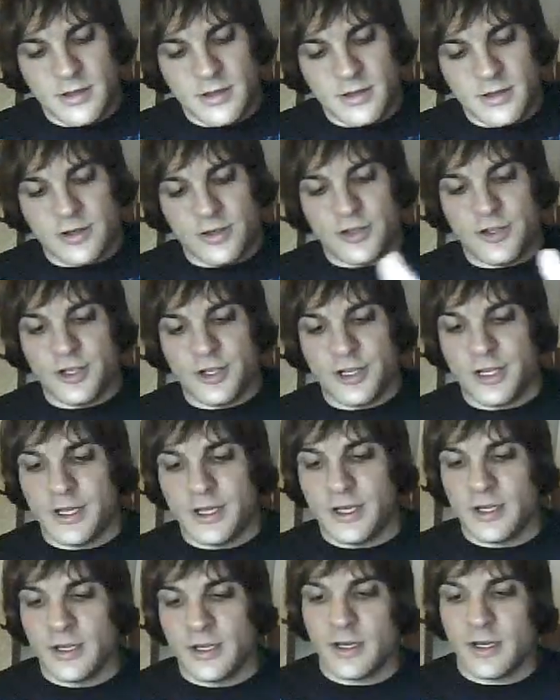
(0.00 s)
You just shake
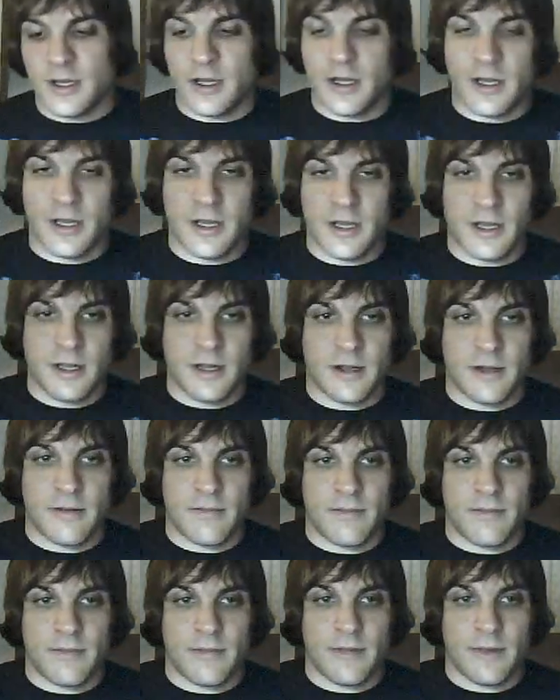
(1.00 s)
it, and
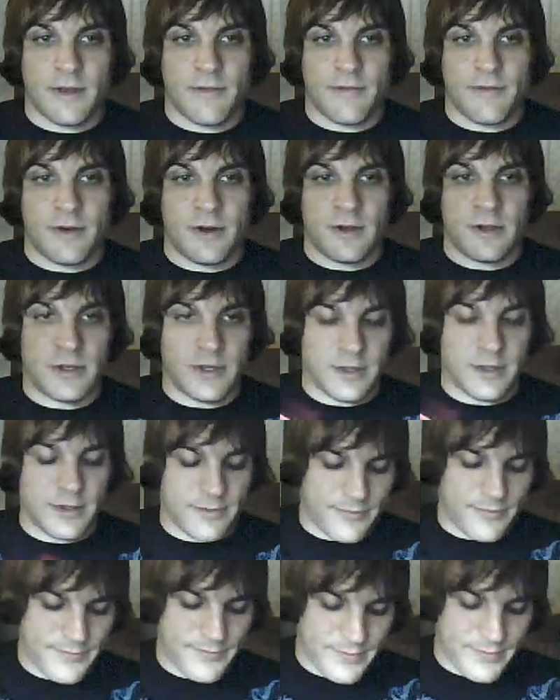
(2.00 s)
they fall in.
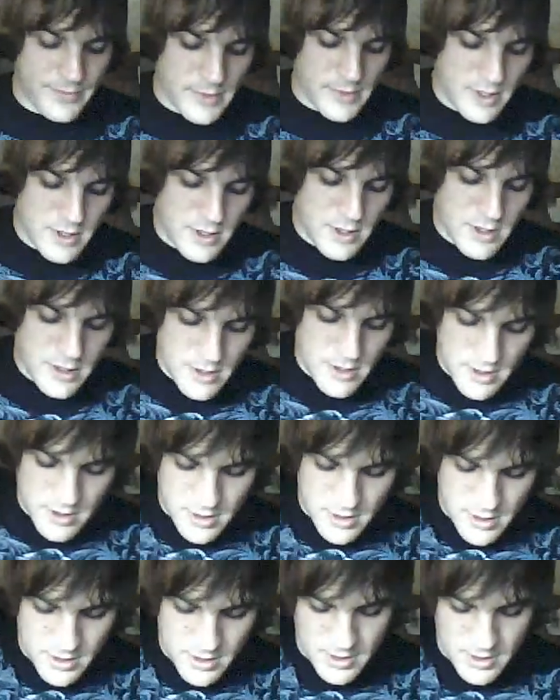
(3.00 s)

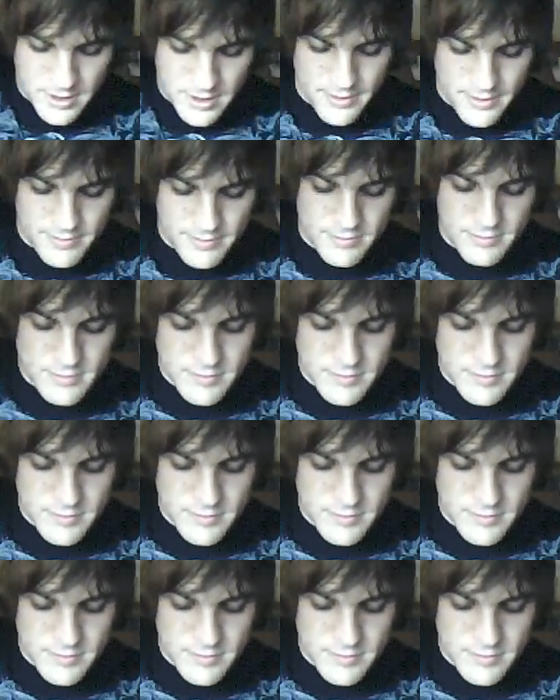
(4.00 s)
Alright.